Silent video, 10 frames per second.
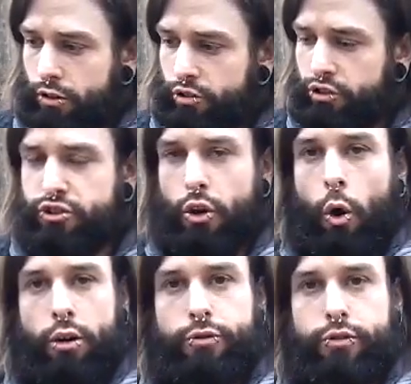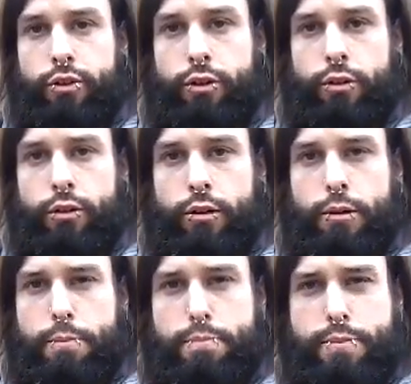soft
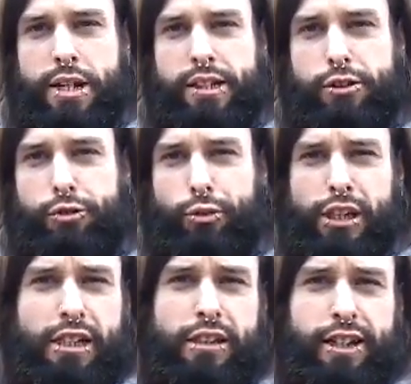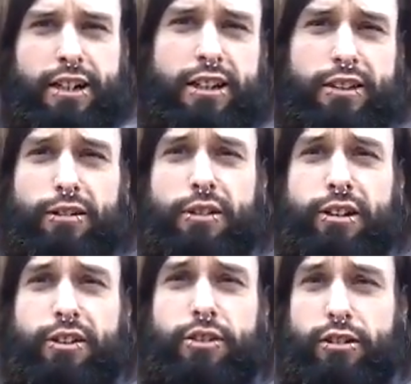mint green. They kind of look
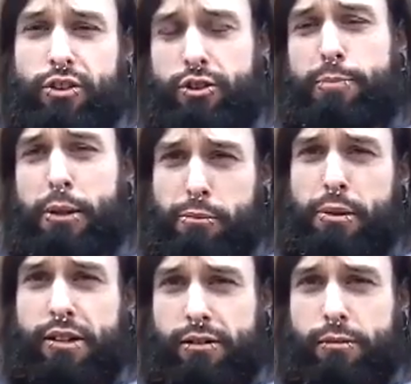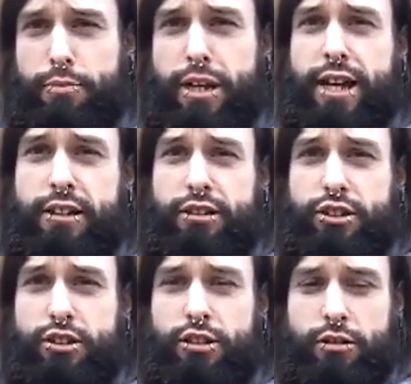like the spearmint
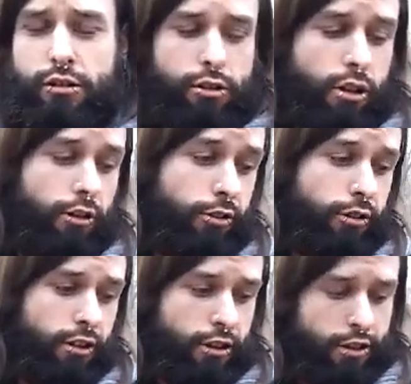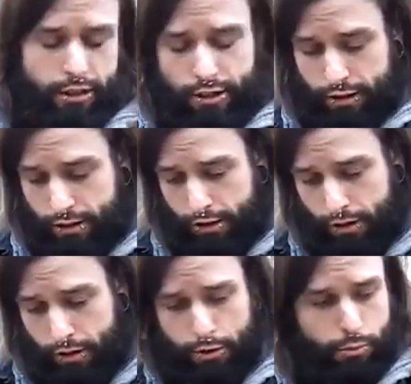package color.
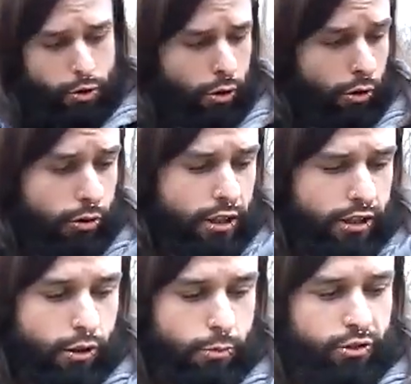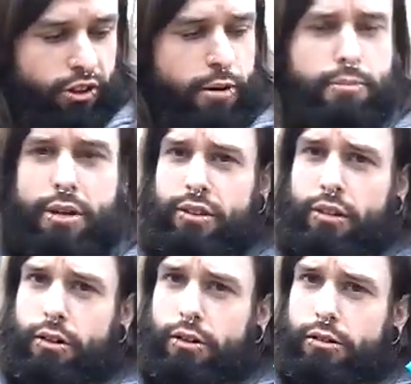Oh yeah, almost like a
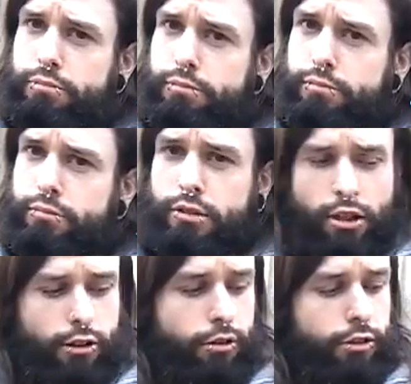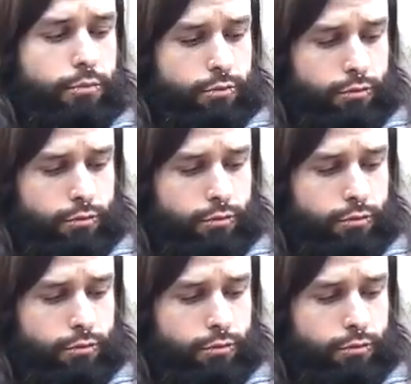menthol color.